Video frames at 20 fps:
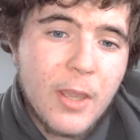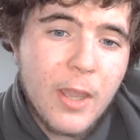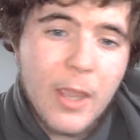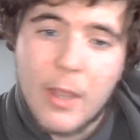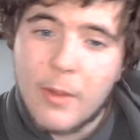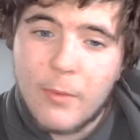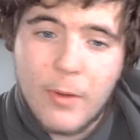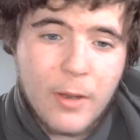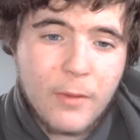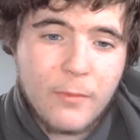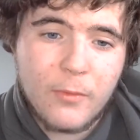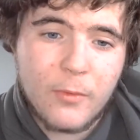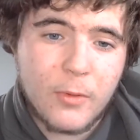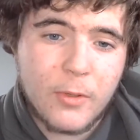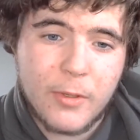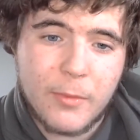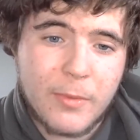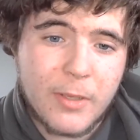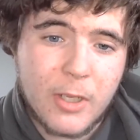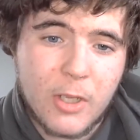I haven't
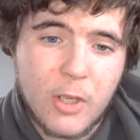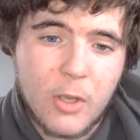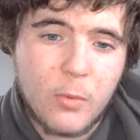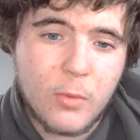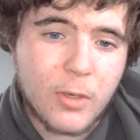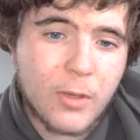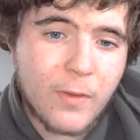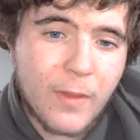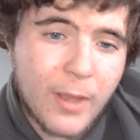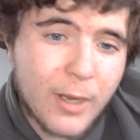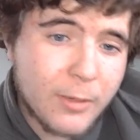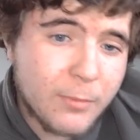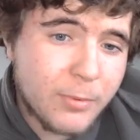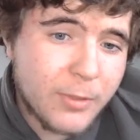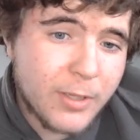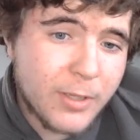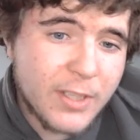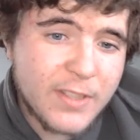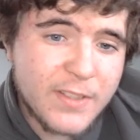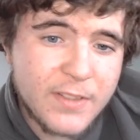really been going a lot of
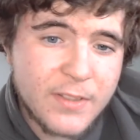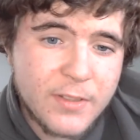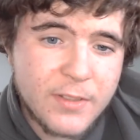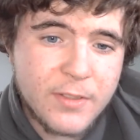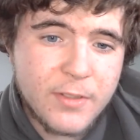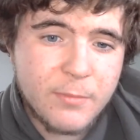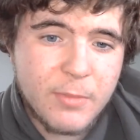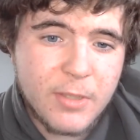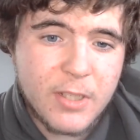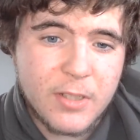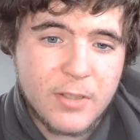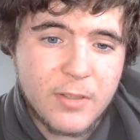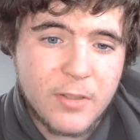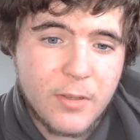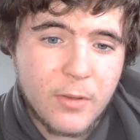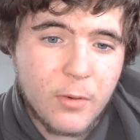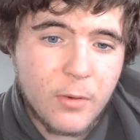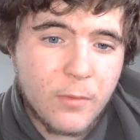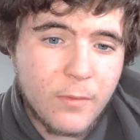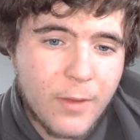places because of the
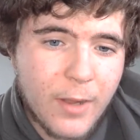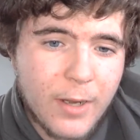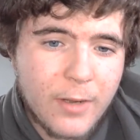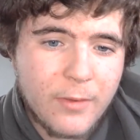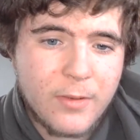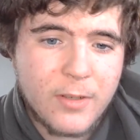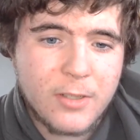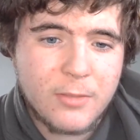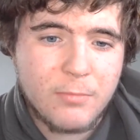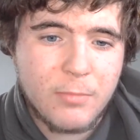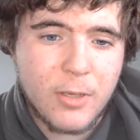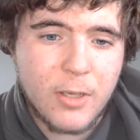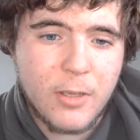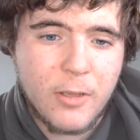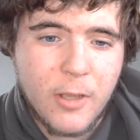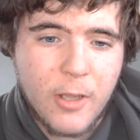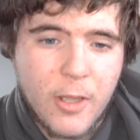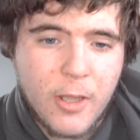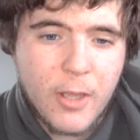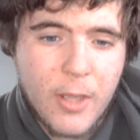whole virus, but
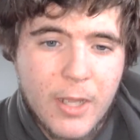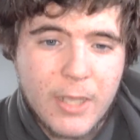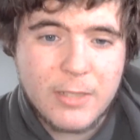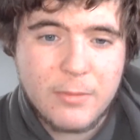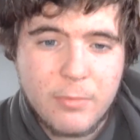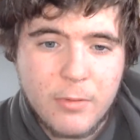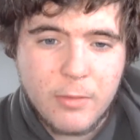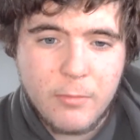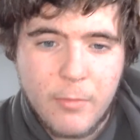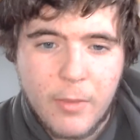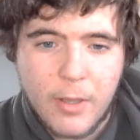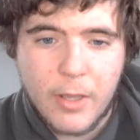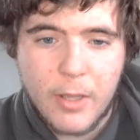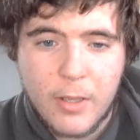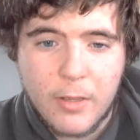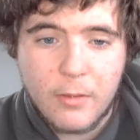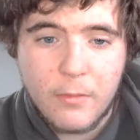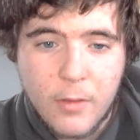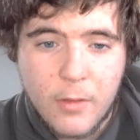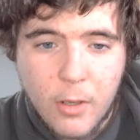I spent
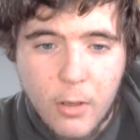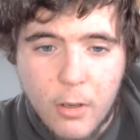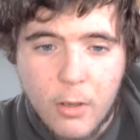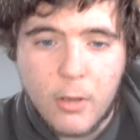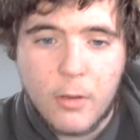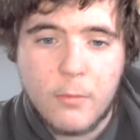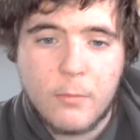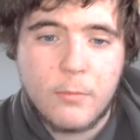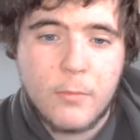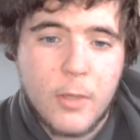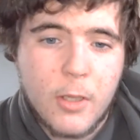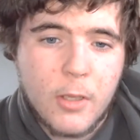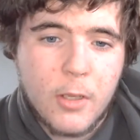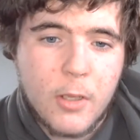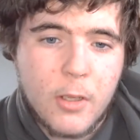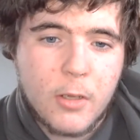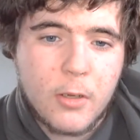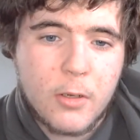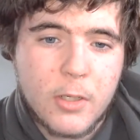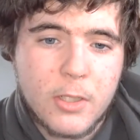my um,
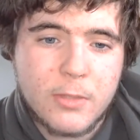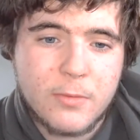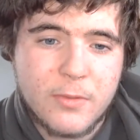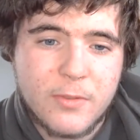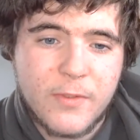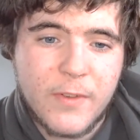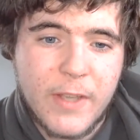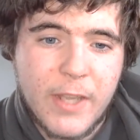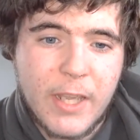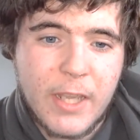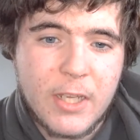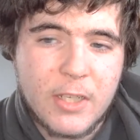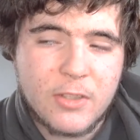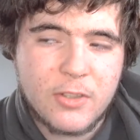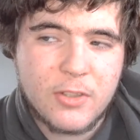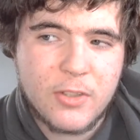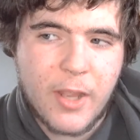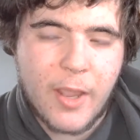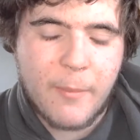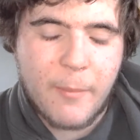Christmas
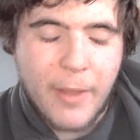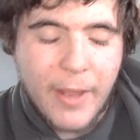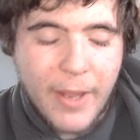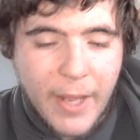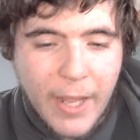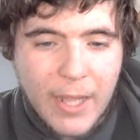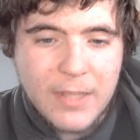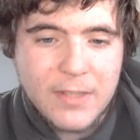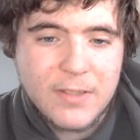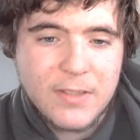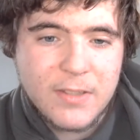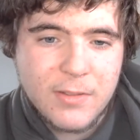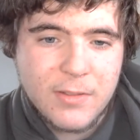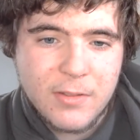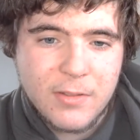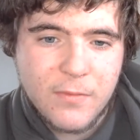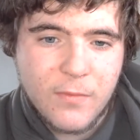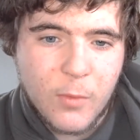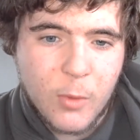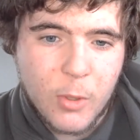vacation at my
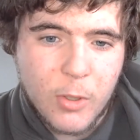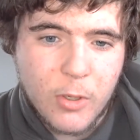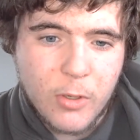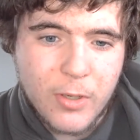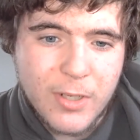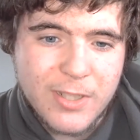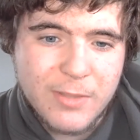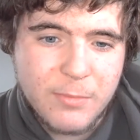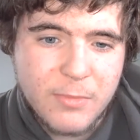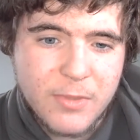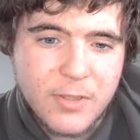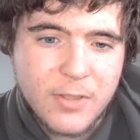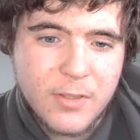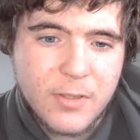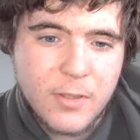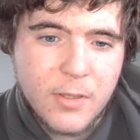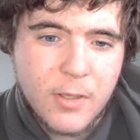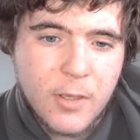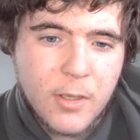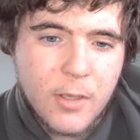aunt's for Christmas.
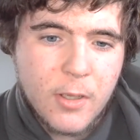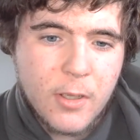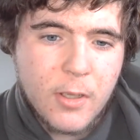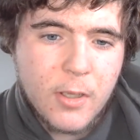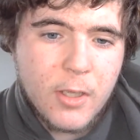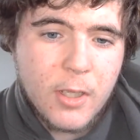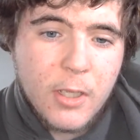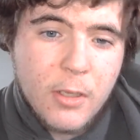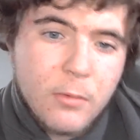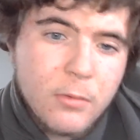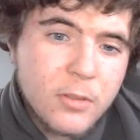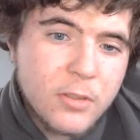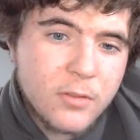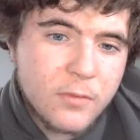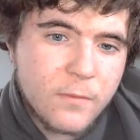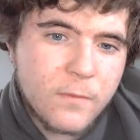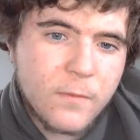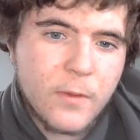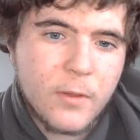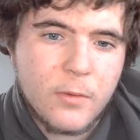It
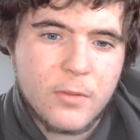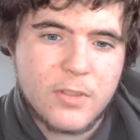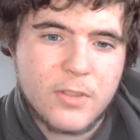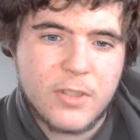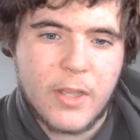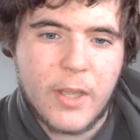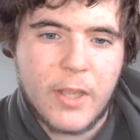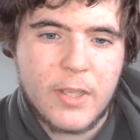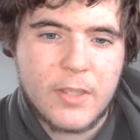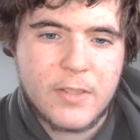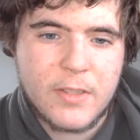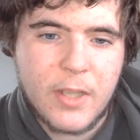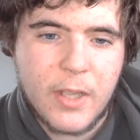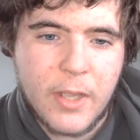was it was nice.